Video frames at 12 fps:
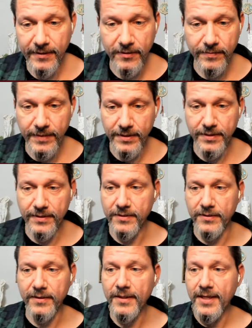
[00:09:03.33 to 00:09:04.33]

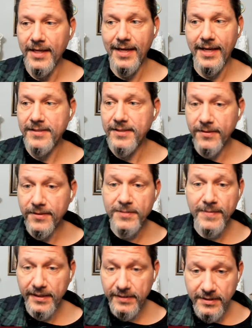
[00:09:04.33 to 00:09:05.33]
miracle, and don't
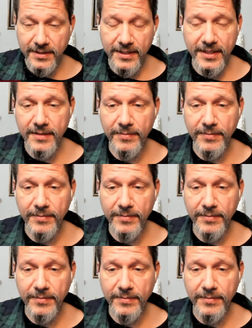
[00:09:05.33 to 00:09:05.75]
expect it to take